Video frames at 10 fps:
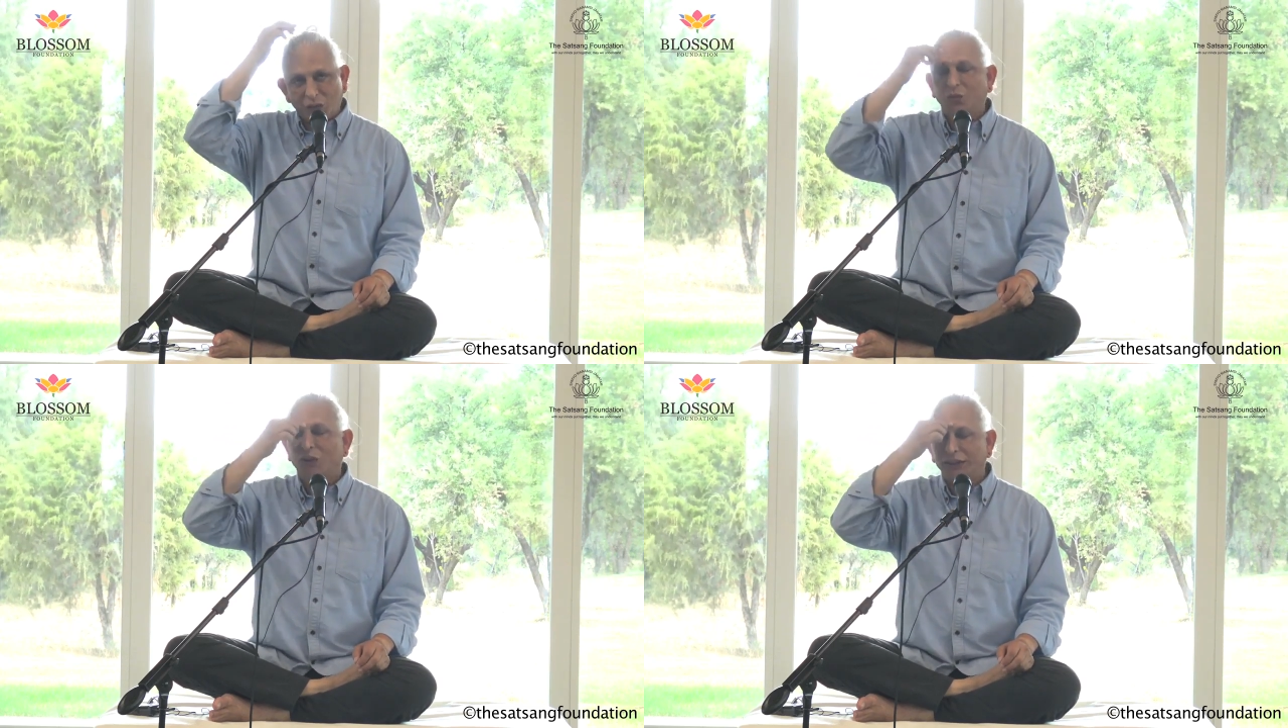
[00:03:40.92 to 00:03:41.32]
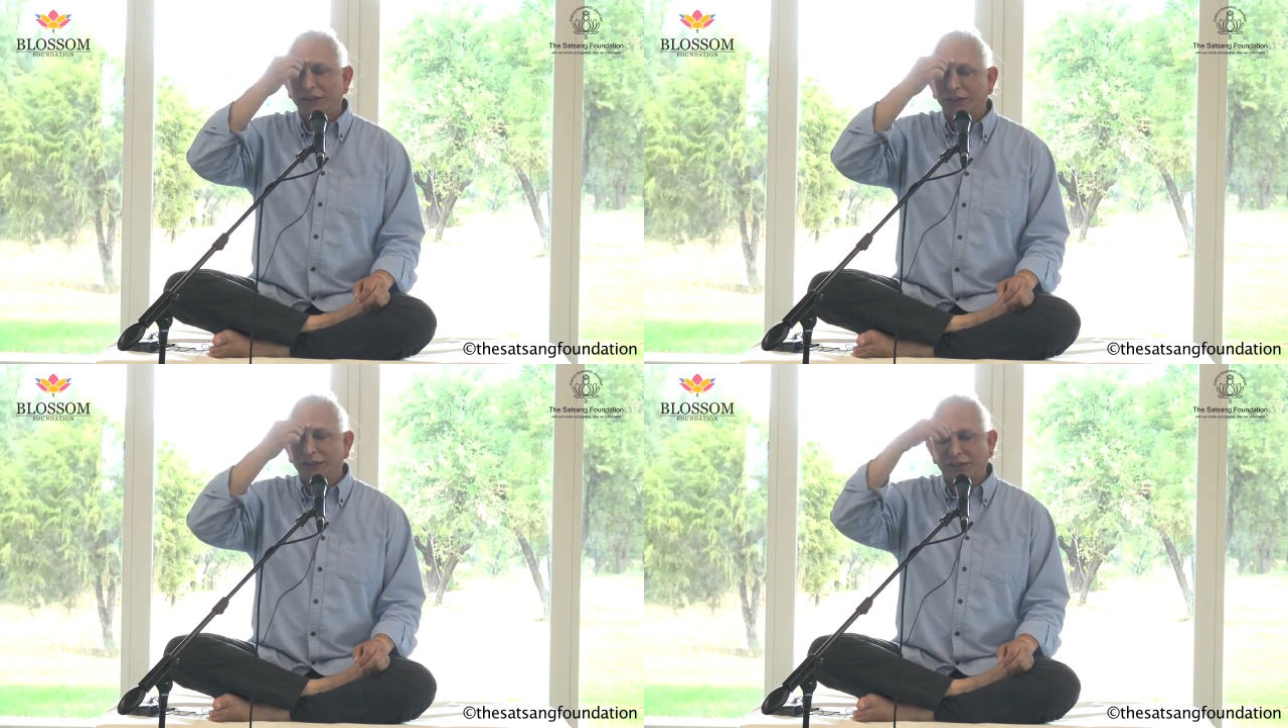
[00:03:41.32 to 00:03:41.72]
one
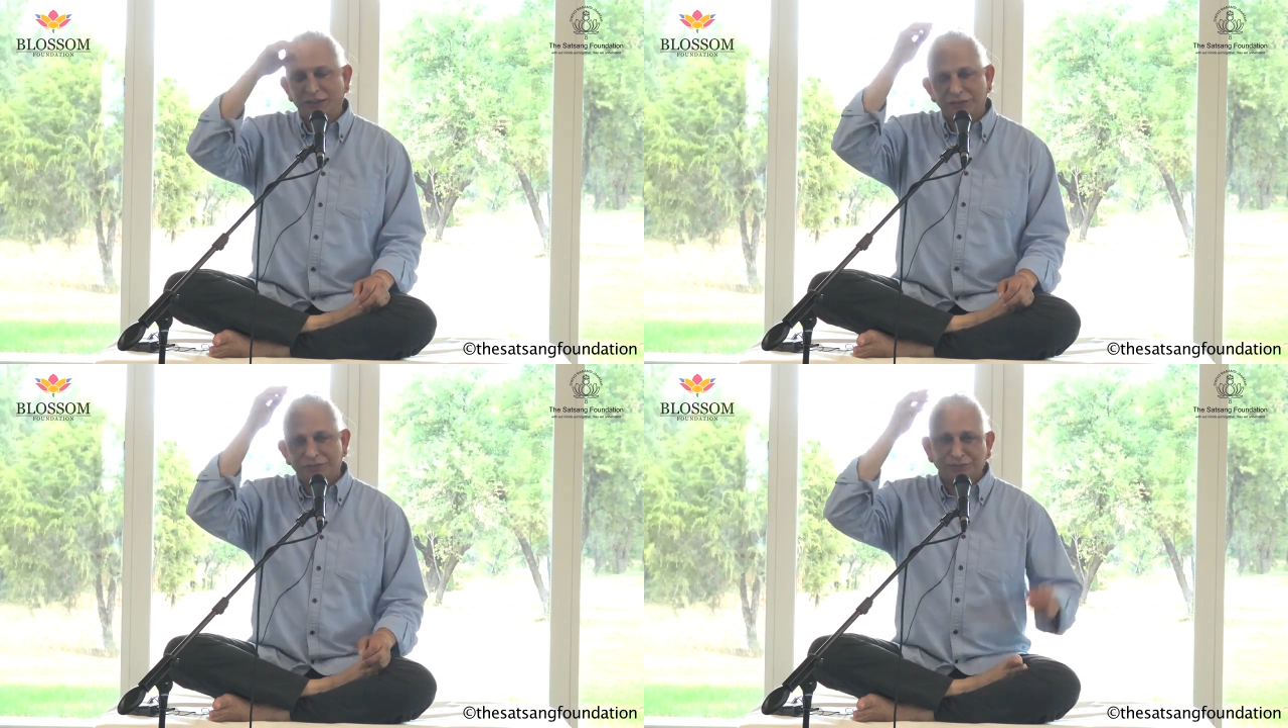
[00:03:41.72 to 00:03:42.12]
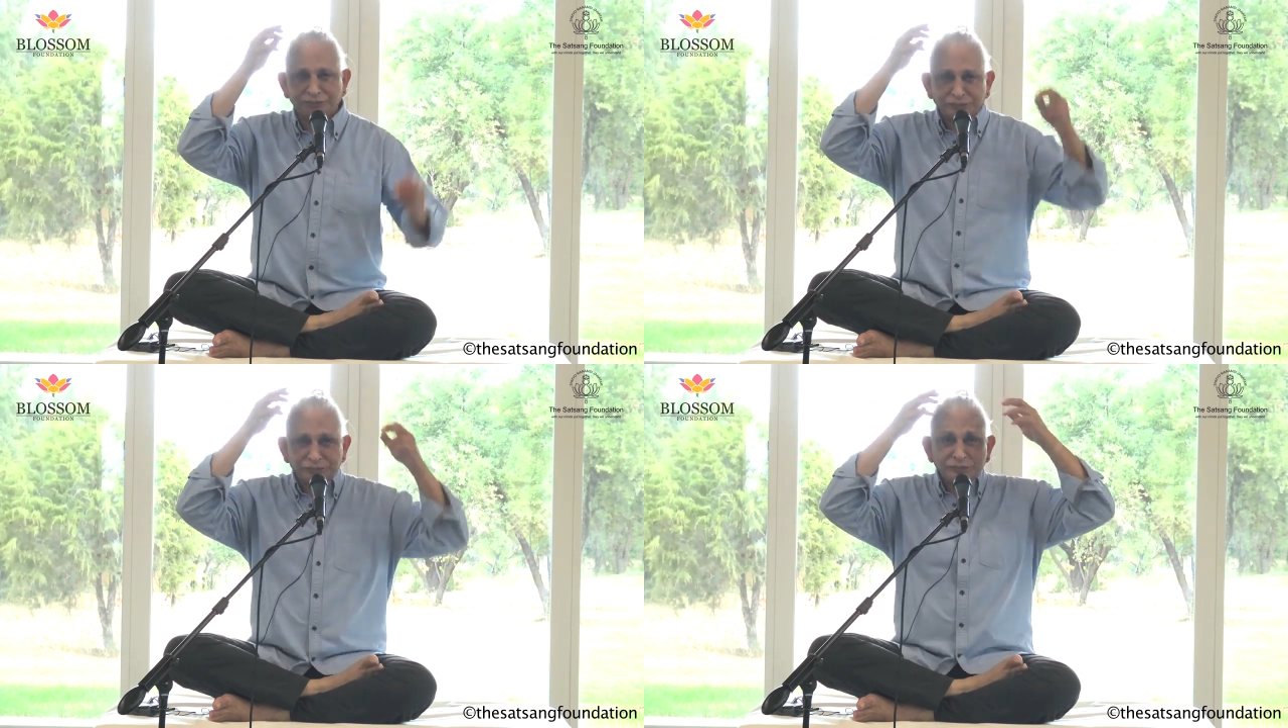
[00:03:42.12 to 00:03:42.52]
here.
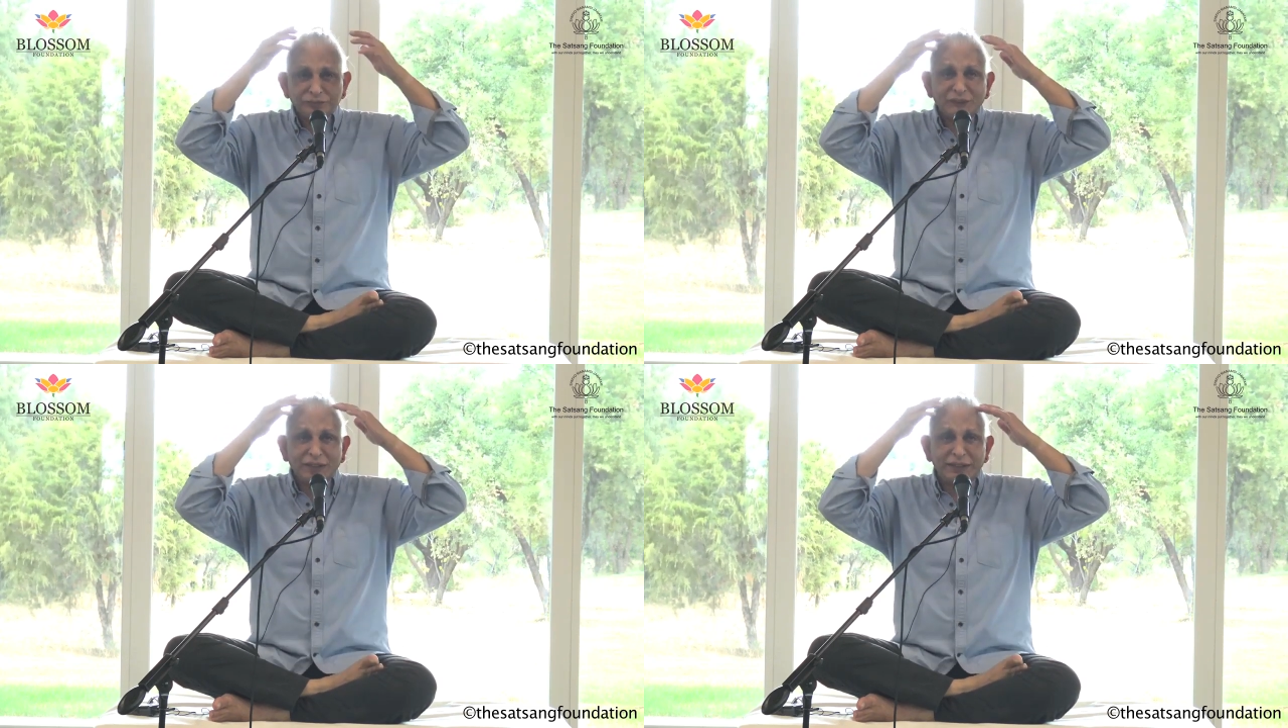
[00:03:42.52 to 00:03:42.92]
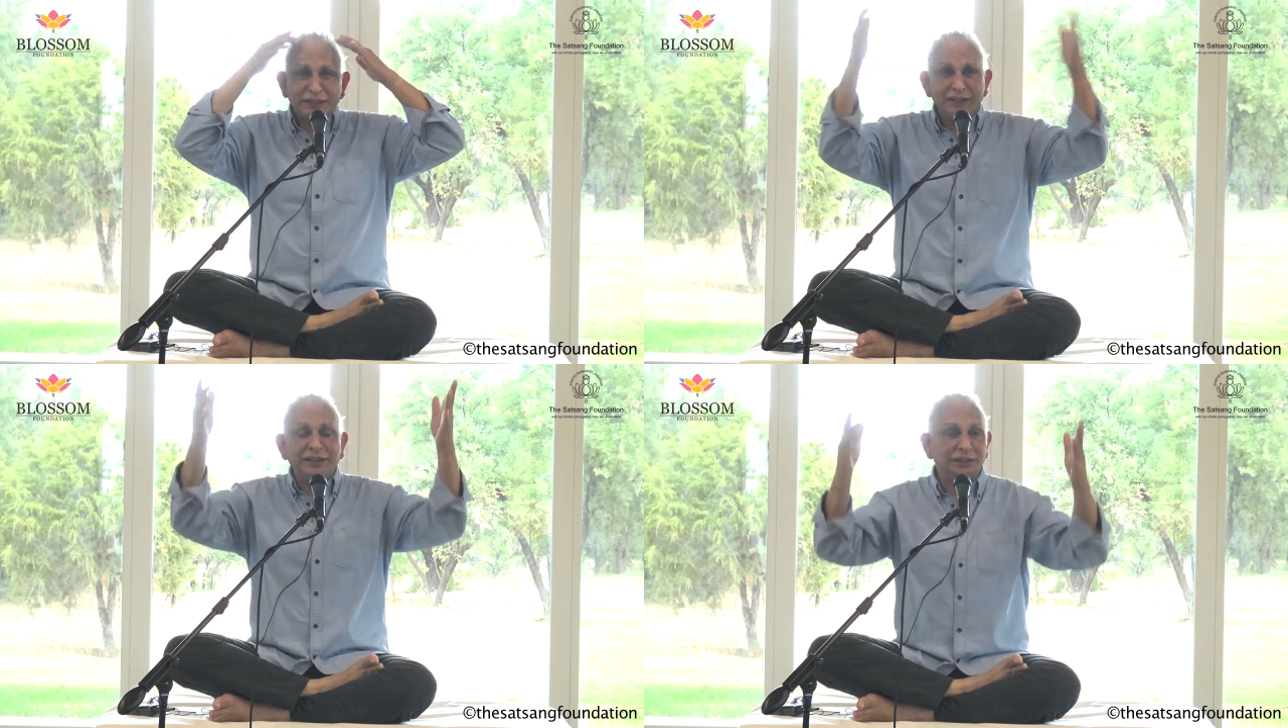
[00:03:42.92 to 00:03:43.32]
And
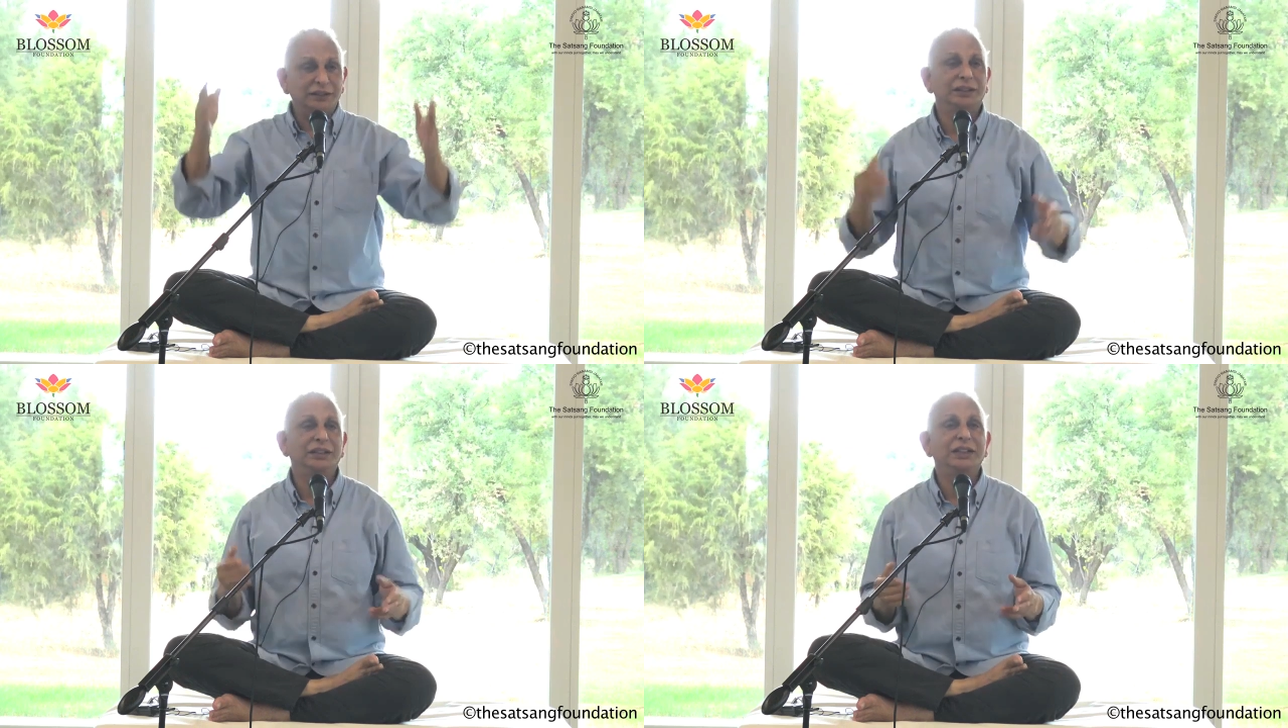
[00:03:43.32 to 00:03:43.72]
here,